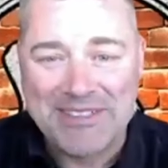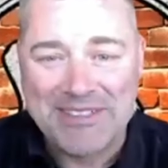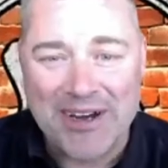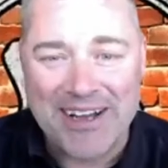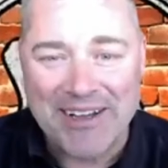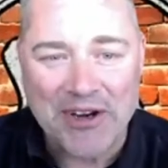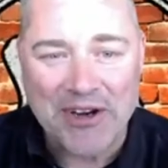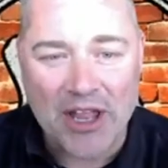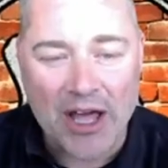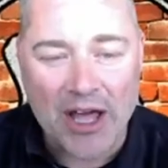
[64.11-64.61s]

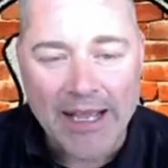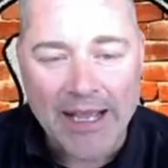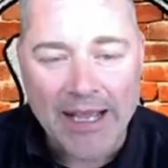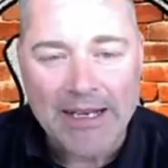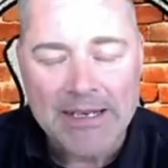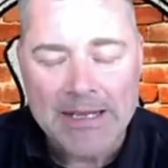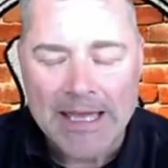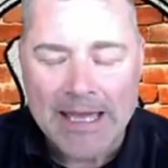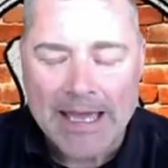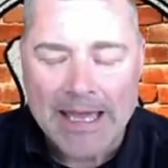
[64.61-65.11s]
I went
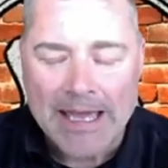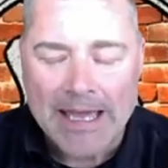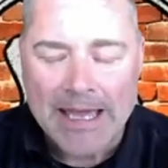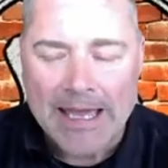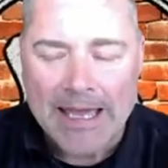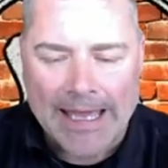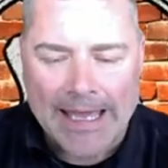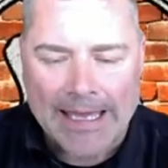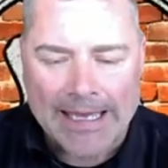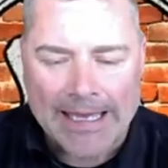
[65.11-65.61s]
online
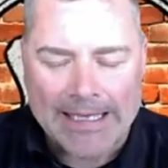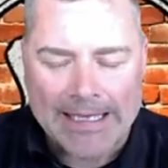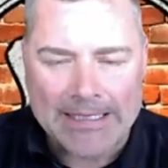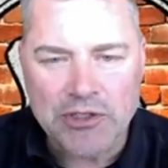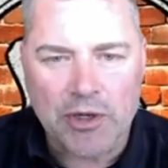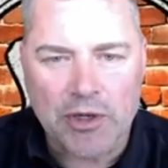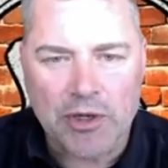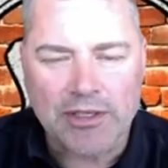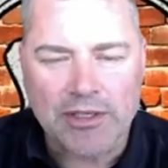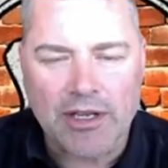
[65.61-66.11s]
to
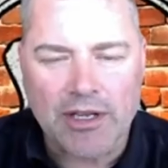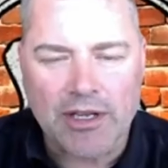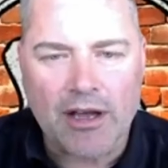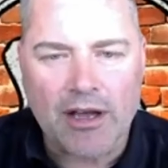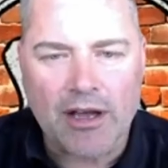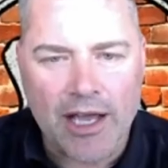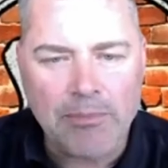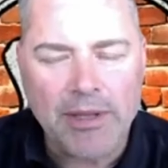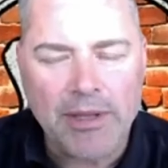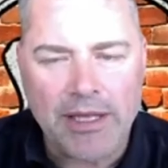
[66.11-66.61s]
research
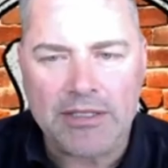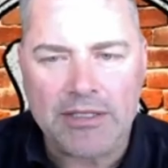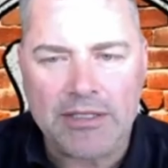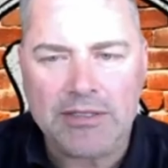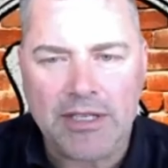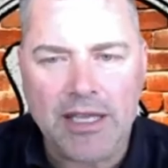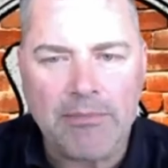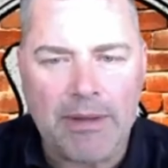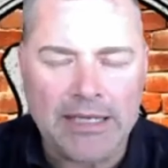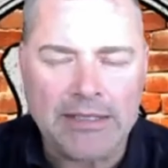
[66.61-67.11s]
what a
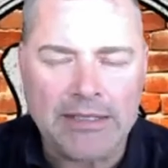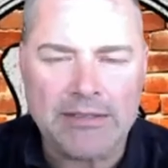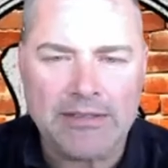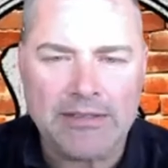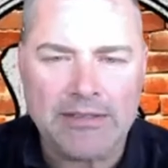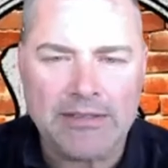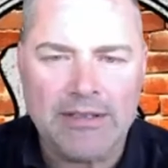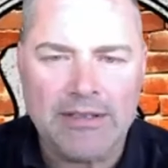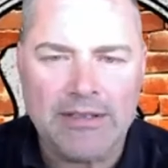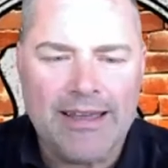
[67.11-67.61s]
high
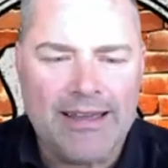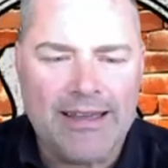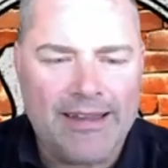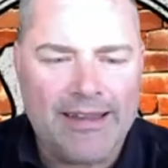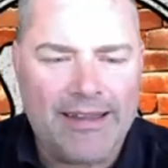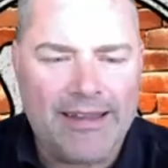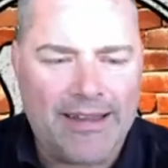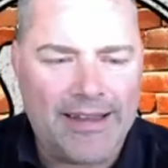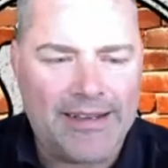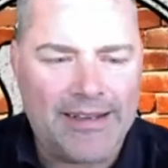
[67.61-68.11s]
PSA meant.
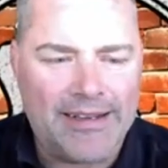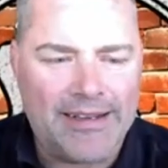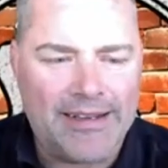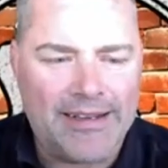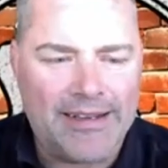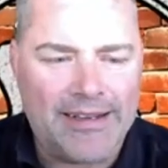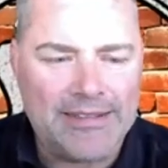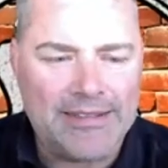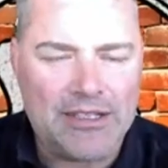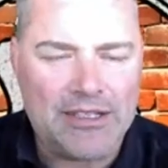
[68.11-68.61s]

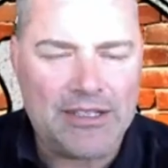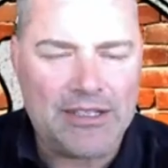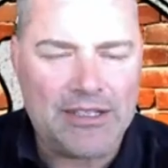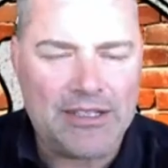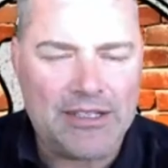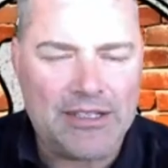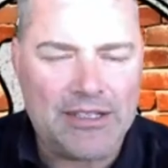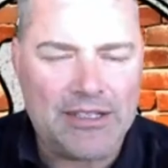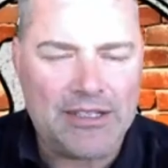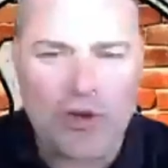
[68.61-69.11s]
And
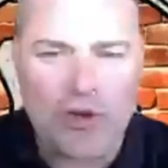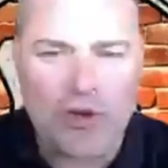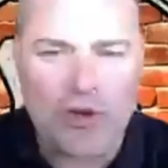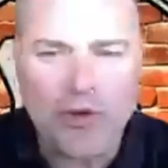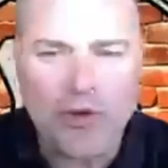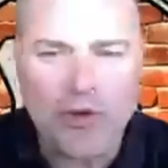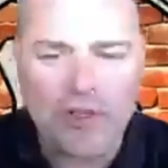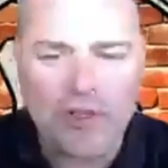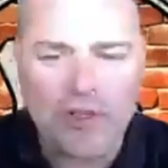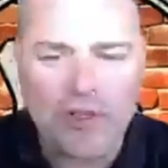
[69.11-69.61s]
I
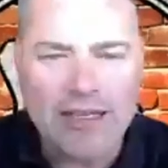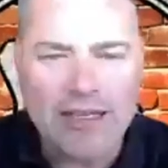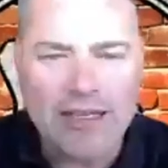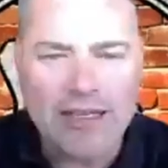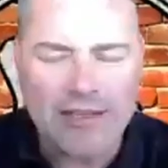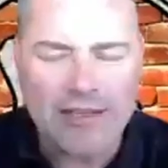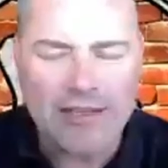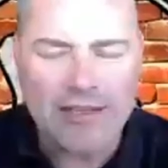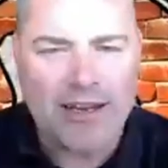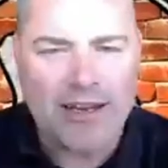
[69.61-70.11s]
learned
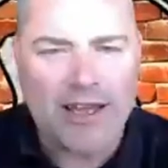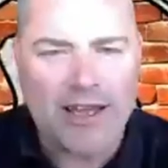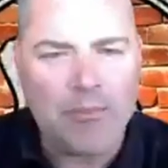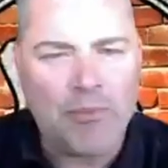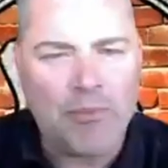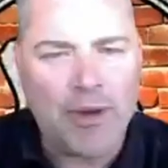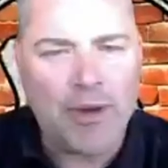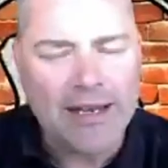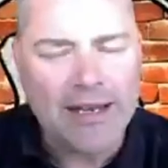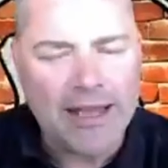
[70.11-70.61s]
immediately
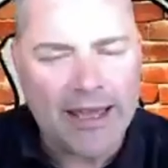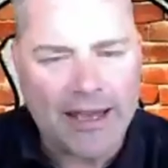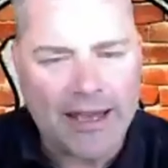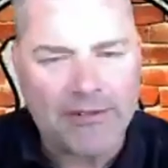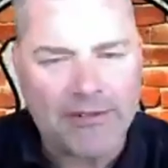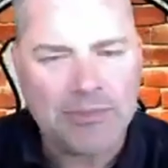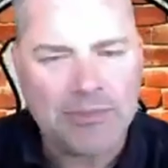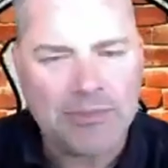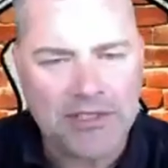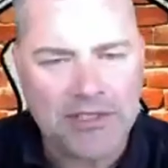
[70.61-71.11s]
that I might
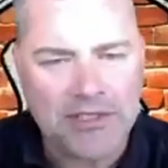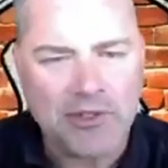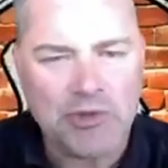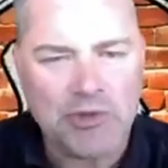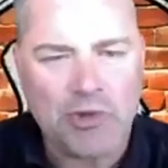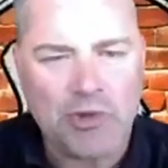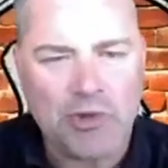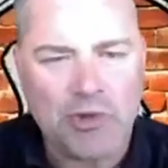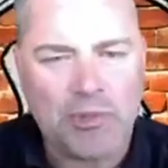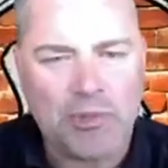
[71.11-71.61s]
have some
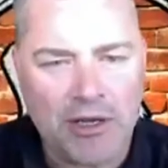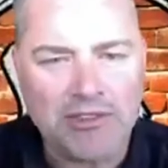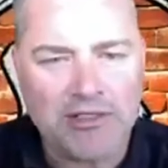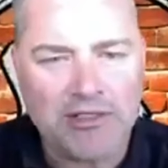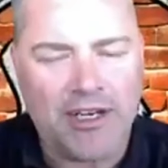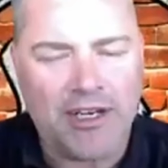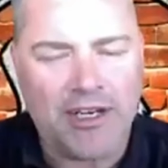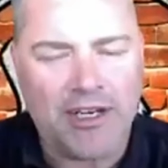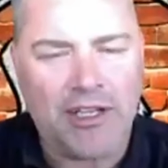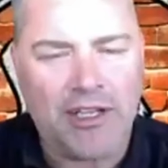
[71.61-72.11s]
issues with
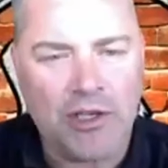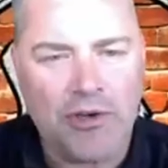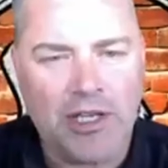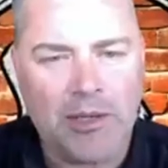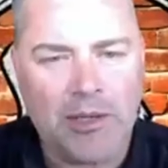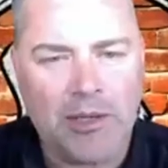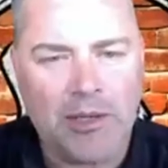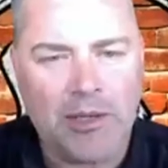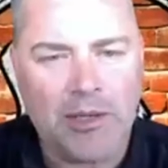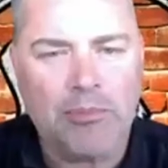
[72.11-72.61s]
my
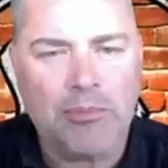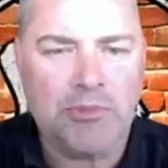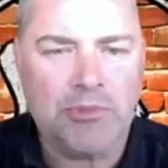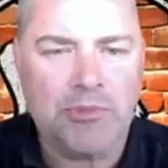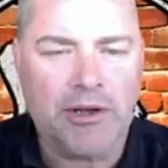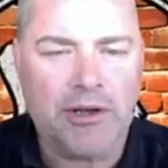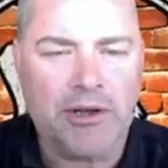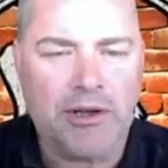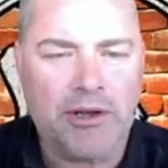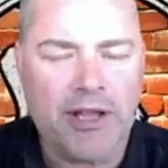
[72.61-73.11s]
prostate, including a
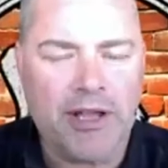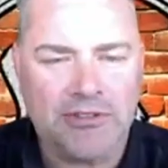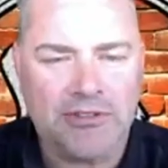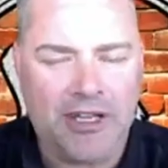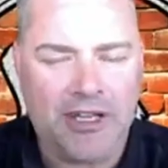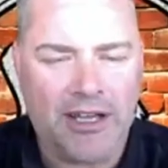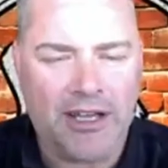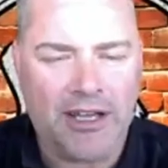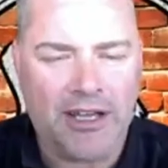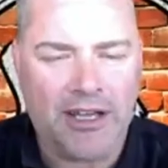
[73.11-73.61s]
possible
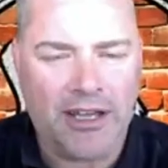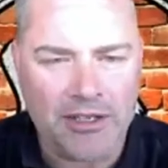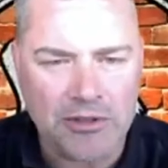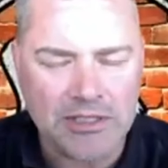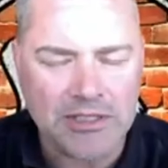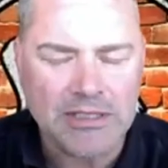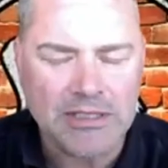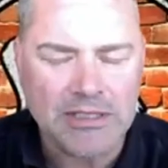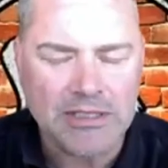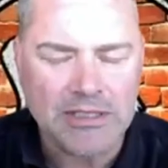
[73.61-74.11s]
cancer
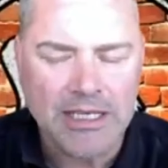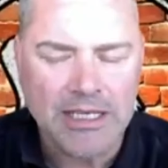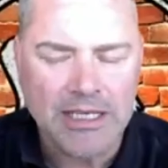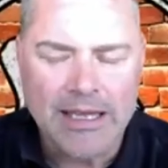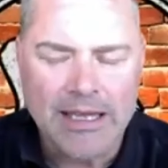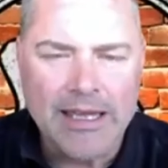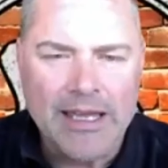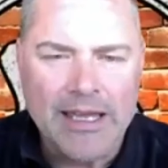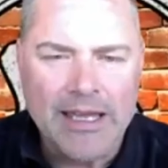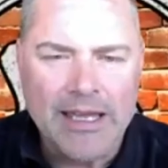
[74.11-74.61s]

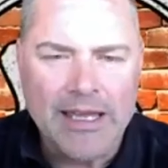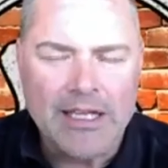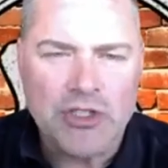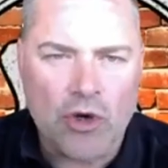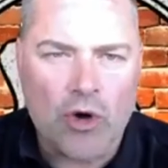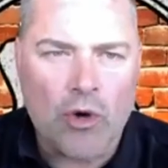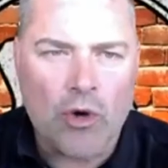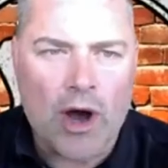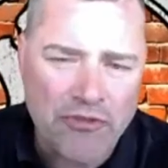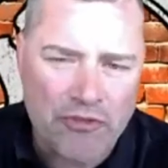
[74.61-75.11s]
diagnosis.
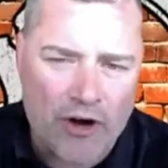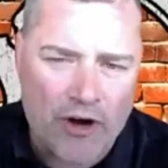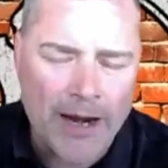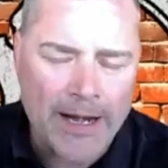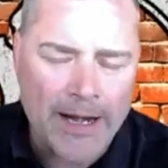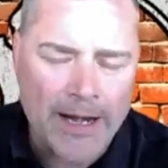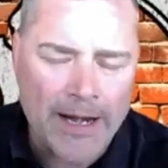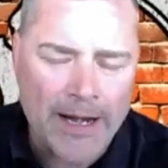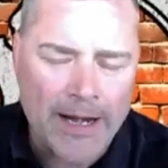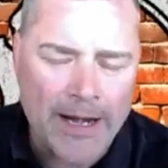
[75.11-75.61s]
Well, it was
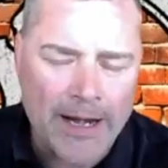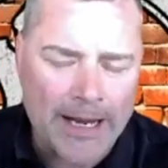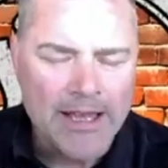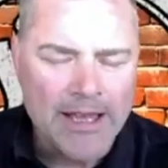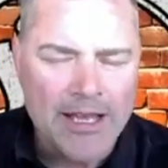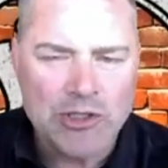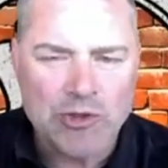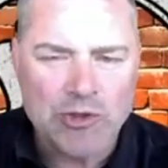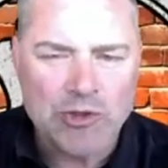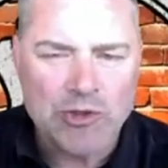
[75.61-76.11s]
on a
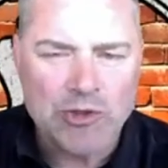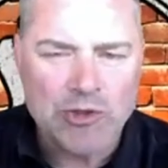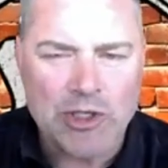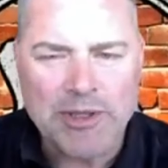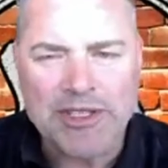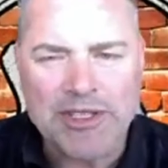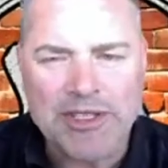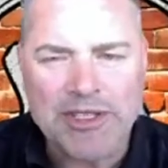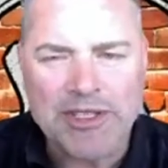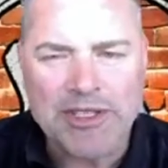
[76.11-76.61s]
Friday,
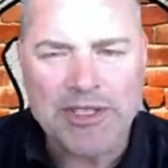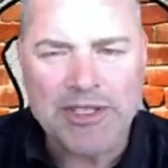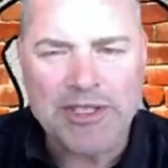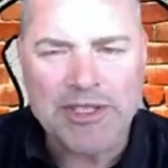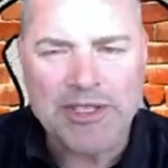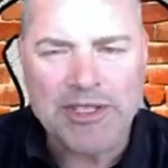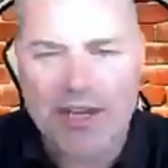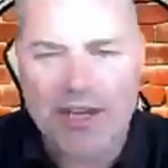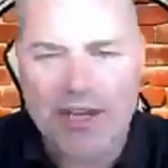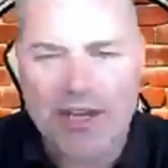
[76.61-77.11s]
so I spent the
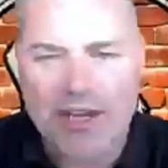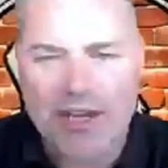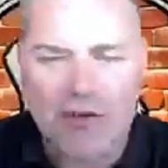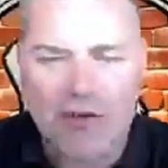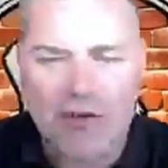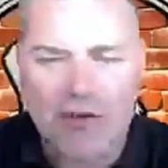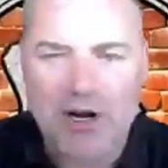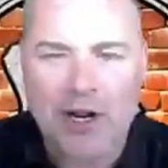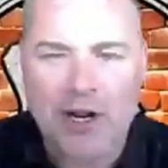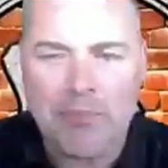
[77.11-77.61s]
weekend
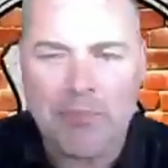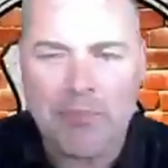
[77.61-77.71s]
fretting.